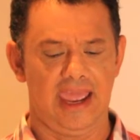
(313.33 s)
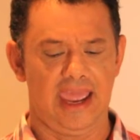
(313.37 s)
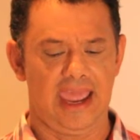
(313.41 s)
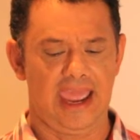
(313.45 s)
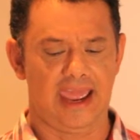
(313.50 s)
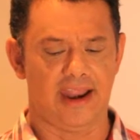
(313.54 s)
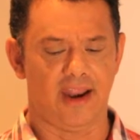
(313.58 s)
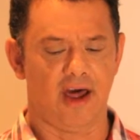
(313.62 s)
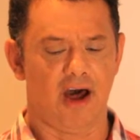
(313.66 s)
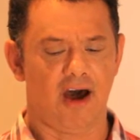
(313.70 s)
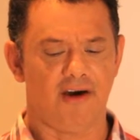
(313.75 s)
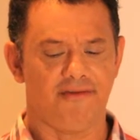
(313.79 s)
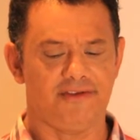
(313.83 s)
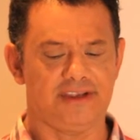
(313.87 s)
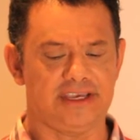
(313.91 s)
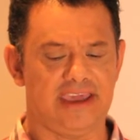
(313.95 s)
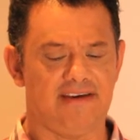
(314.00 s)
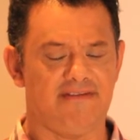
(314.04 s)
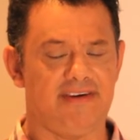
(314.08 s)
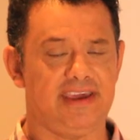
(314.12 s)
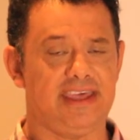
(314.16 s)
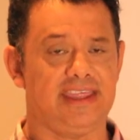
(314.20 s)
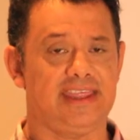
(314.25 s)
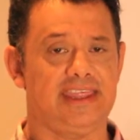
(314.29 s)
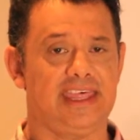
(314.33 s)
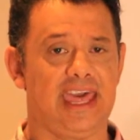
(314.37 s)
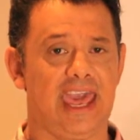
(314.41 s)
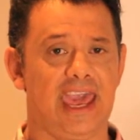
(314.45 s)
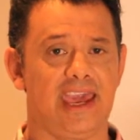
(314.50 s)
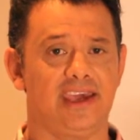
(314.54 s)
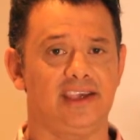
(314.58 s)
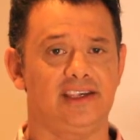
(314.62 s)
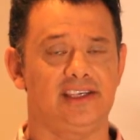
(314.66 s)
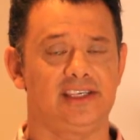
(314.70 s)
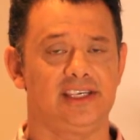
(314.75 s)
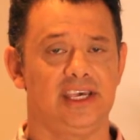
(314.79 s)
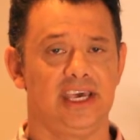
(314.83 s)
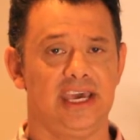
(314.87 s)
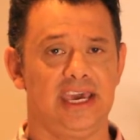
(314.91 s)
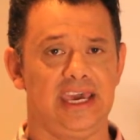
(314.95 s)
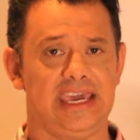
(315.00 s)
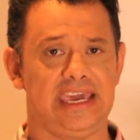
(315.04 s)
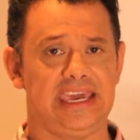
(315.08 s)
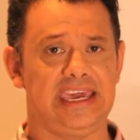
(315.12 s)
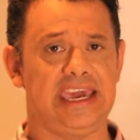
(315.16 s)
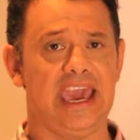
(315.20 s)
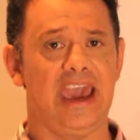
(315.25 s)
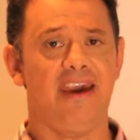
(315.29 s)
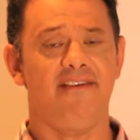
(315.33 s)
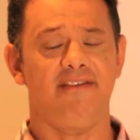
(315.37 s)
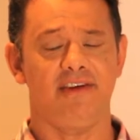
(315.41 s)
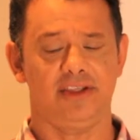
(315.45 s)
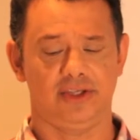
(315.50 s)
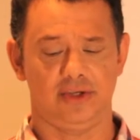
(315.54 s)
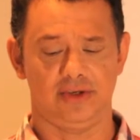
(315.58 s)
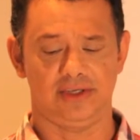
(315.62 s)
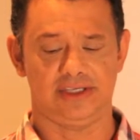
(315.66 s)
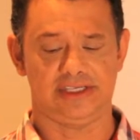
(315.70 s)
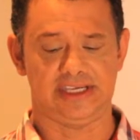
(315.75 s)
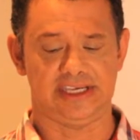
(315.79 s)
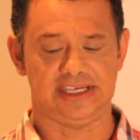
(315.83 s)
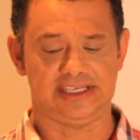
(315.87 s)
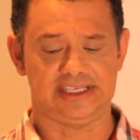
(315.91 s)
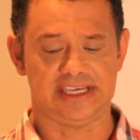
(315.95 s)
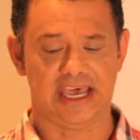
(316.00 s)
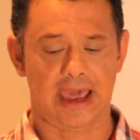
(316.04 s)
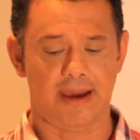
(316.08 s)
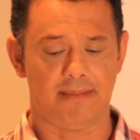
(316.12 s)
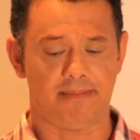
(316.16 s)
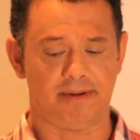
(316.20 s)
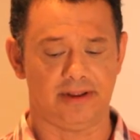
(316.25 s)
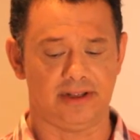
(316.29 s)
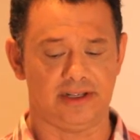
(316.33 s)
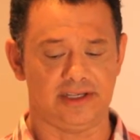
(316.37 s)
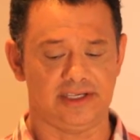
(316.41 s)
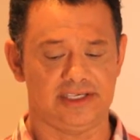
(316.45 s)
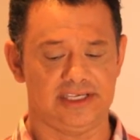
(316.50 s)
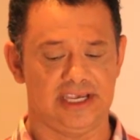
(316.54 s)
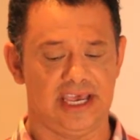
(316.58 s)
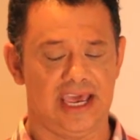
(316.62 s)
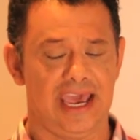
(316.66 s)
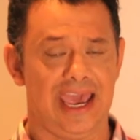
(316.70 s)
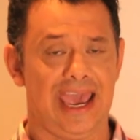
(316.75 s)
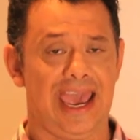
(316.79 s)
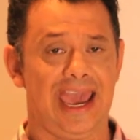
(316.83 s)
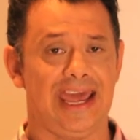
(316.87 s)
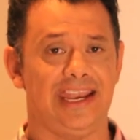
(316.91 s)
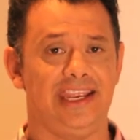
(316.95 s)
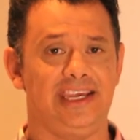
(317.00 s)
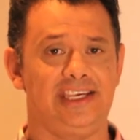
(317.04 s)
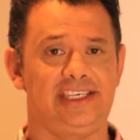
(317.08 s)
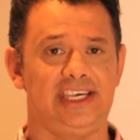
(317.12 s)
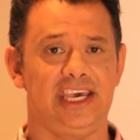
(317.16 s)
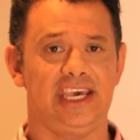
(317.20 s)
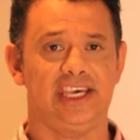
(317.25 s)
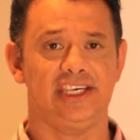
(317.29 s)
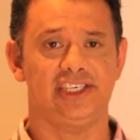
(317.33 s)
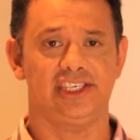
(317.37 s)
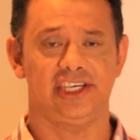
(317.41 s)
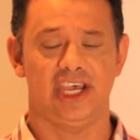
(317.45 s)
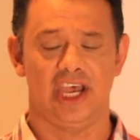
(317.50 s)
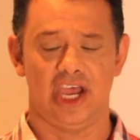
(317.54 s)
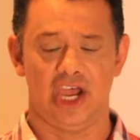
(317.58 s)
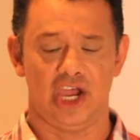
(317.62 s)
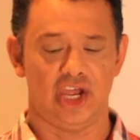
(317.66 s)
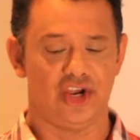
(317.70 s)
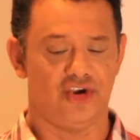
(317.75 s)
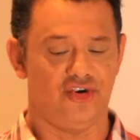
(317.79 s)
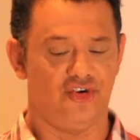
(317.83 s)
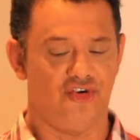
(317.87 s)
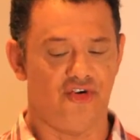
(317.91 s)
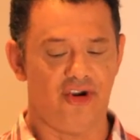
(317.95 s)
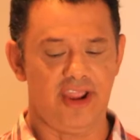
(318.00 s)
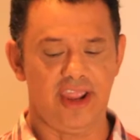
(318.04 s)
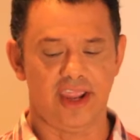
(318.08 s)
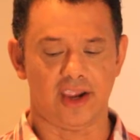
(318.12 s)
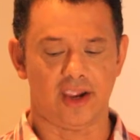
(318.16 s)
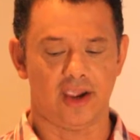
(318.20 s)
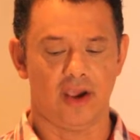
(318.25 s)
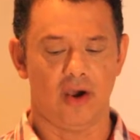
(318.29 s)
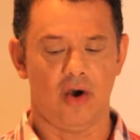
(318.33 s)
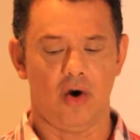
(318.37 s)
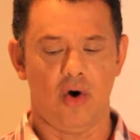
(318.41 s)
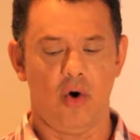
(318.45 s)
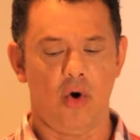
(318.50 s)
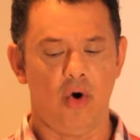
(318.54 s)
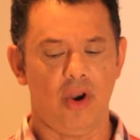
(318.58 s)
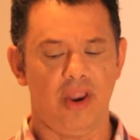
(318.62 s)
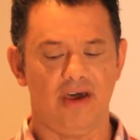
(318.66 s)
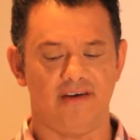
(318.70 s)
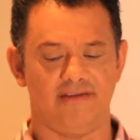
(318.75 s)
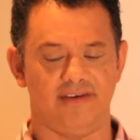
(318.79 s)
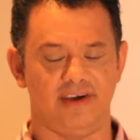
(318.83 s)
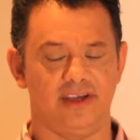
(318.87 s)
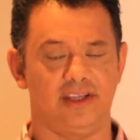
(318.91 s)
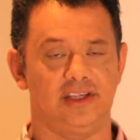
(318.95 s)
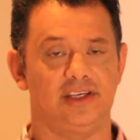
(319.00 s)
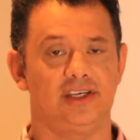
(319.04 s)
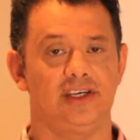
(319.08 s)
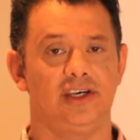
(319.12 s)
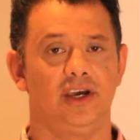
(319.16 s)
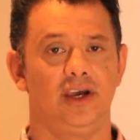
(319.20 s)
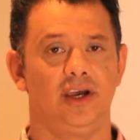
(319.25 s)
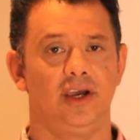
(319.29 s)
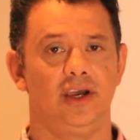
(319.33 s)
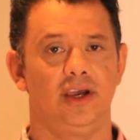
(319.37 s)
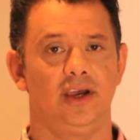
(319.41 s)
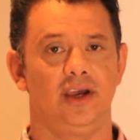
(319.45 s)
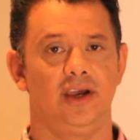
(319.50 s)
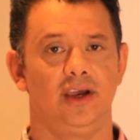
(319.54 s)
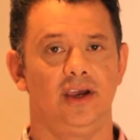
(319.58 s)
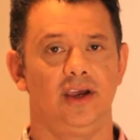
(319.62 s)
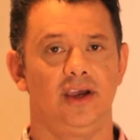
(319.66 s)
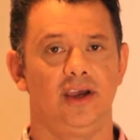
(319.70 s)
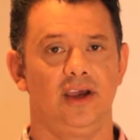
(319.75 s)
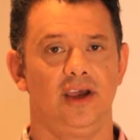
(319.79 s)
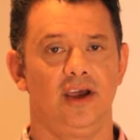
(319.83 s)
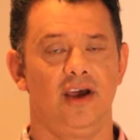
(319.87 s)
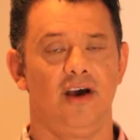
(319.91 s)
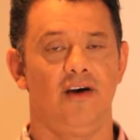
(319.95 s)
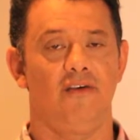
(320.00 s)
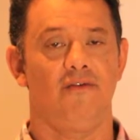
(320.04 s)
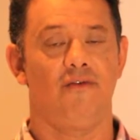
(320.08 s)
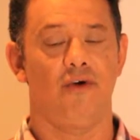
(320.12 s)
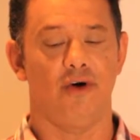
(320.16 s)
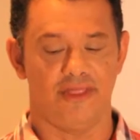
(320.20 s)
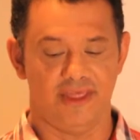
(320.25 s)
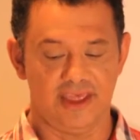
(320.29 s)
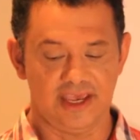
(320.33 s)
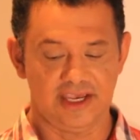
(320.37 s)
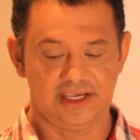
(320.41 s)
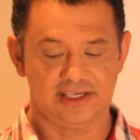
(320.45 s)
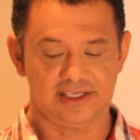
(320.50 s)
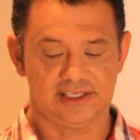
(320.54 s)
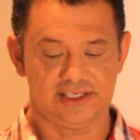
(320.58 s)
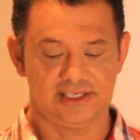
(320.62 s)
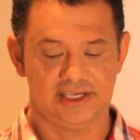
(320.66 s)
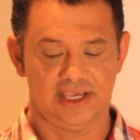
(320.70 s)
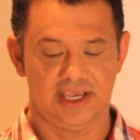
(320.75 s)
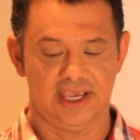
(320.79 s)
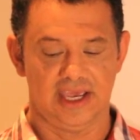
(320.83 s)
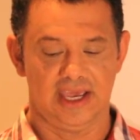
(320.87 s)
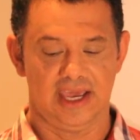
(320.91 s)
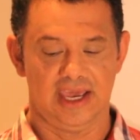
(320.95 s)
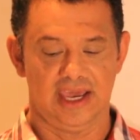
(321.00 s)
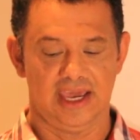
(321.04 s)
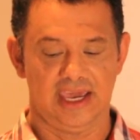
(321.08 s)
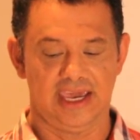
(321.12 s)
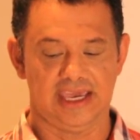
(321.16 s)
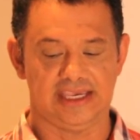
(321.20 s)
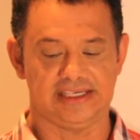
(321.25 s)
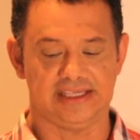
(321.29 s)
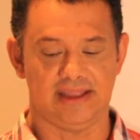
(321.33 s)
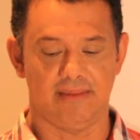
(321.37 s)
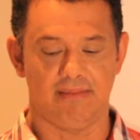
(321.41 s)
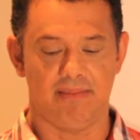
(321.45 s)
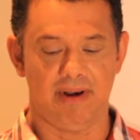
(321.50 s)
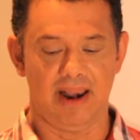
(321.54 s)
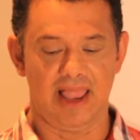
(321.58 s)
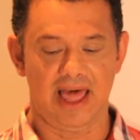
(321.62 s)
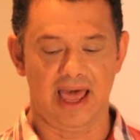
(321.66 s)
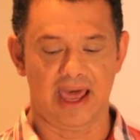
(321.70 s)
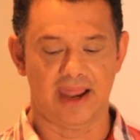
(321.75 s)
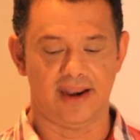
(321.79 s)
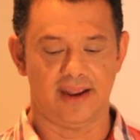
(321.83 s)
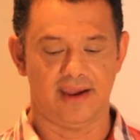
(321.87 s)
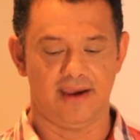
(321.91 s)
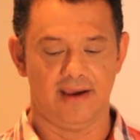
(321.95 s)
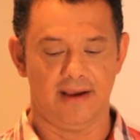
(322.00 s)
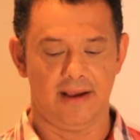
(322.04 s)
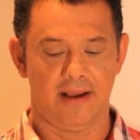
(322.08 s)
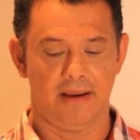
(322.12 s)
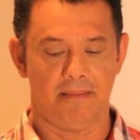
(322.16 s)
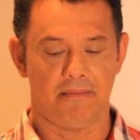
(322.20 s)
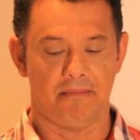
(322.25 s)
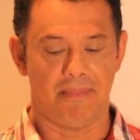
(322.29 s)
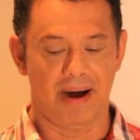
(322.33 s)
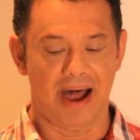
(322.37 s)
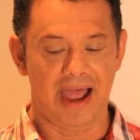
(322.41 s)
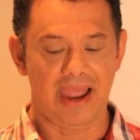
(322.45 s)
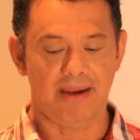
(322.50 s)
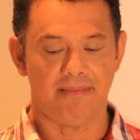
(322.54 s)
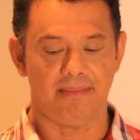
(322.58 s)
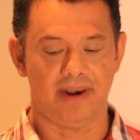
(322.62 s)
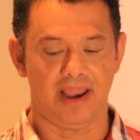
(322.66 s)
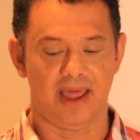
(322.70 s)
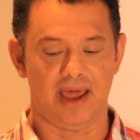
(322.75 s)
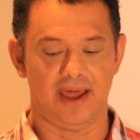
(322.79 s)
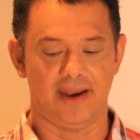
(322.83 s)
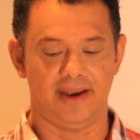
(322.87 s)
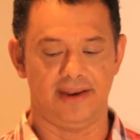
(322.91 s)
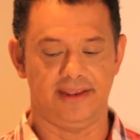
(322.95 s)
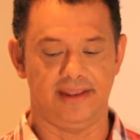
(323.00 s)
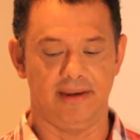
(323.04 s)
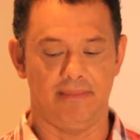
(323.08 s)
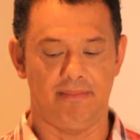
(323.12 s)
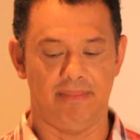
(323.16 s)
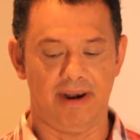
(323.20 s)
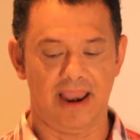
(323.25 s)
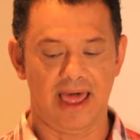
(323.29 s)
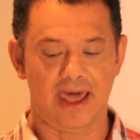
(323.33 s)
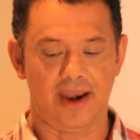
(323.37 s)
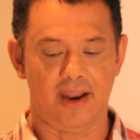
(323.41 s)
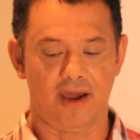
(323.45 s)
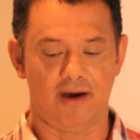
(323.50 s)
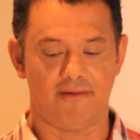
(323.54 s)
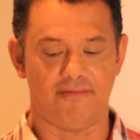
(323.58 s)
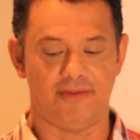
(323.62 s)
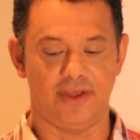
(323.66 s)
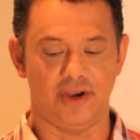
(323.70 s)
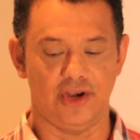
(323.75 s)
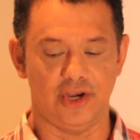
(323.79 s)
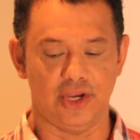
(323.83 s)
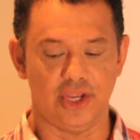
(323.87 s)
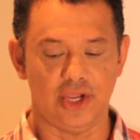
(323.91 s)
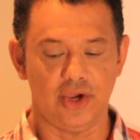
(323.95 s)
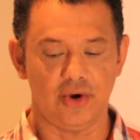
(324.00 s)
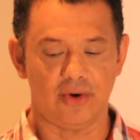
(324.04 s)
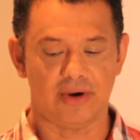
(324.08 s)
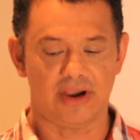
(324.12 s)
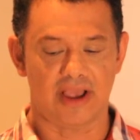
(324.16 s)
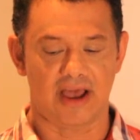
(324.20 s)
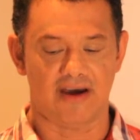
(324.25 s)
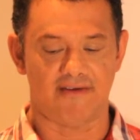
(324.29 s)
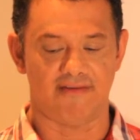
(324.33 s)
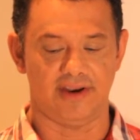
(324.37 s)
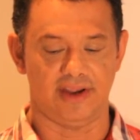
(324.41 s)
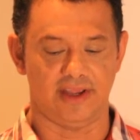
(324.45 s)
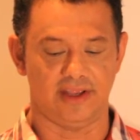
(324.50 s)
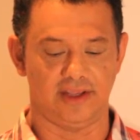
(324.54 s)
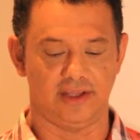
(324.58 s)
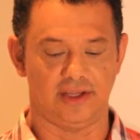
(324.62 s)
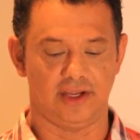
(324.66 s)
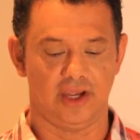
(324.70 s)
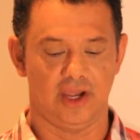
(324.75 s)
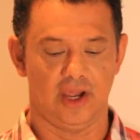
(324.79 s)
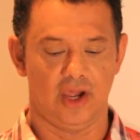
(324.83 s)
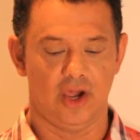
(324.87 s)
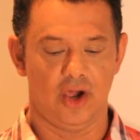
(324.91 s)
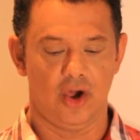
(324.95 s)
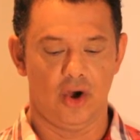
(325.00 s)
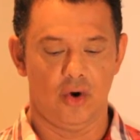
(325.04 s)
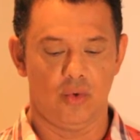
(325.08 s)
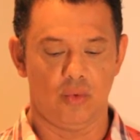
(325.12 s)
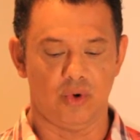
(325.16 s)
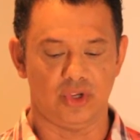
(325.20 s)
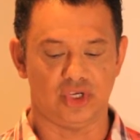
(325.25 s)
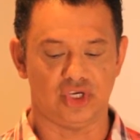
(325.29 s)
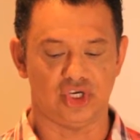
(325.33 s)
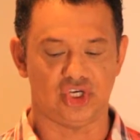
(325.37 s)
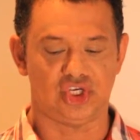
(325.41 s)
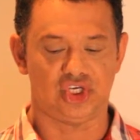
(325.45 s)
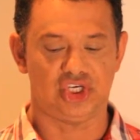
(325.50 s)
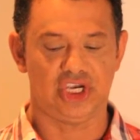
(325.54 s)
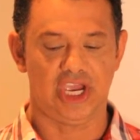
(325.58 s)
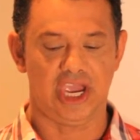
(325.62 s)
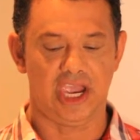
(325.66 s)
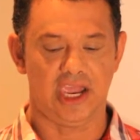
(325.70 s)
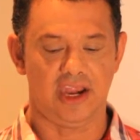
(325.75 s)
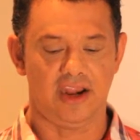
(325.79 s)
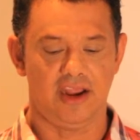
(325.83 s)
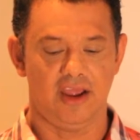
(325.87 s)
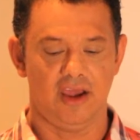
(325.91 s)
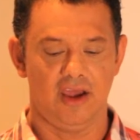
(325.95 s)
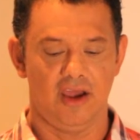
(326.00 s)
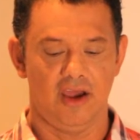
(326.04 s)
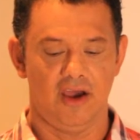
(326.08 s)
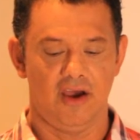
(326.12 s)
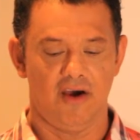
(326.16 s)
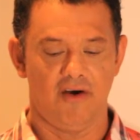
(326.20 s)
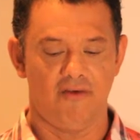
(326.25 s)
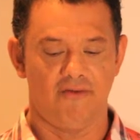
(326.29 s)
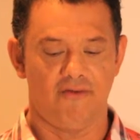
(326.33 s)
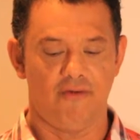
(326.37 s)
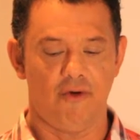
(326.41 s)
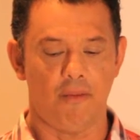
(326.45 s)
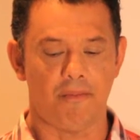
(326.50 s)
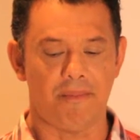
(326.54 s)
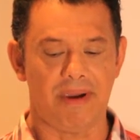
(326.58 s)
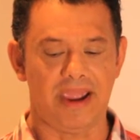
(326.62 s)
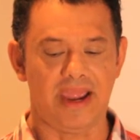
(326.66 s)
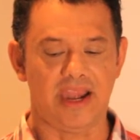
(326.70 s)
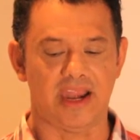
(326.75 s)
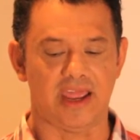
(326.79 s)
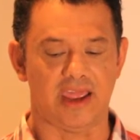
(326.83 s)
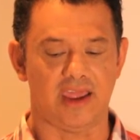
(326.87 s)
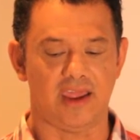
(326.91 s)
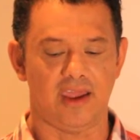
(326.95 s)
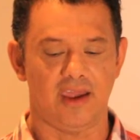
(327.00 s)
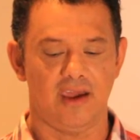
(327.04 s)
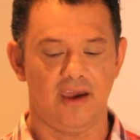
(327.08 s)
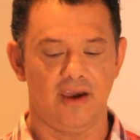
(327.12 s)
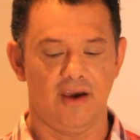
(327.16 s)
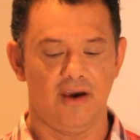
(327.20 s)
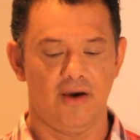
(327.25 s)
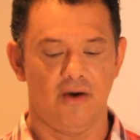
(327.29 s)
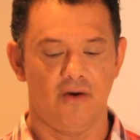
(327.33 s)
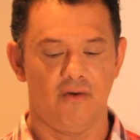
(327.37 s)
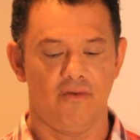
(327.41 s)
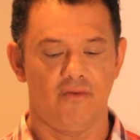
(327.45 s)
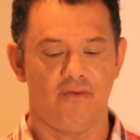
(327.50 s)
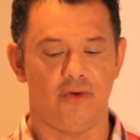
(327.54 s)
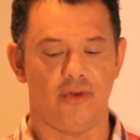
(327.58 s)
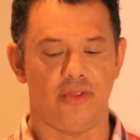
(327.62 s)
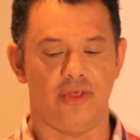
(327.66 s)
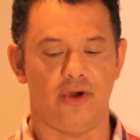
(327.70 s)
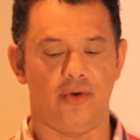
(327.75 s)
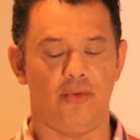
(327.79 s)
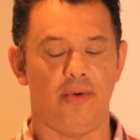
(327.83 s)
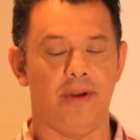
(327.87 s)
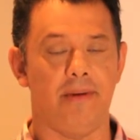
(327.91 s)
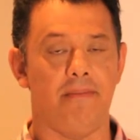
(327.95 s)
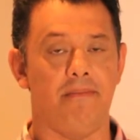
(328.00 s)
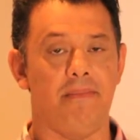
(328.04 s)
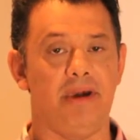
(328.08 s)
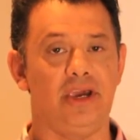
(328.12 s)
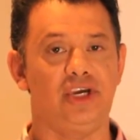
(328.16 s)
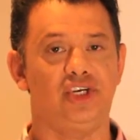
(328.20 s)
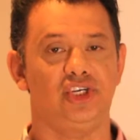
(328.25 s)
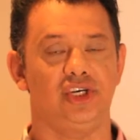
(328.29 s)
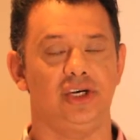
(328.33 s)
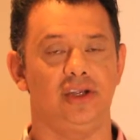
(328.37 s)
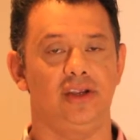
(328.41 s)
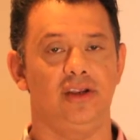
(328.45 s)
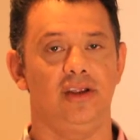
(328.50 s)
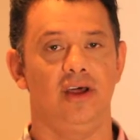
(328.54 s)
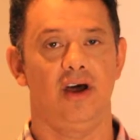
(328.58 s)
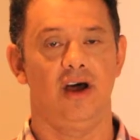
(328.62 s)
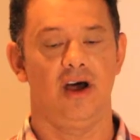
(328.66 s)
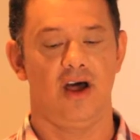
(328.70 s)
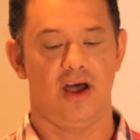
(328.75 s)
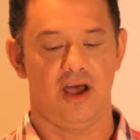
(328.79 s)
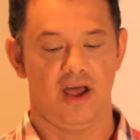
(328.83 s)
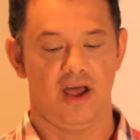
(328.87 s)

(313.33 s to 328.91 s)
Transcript: And after giving thanks, he gave it to his disciples and he says, drink all of it, for this is the blood, my blood, the blood of the new covenant, which is shed for many for the remission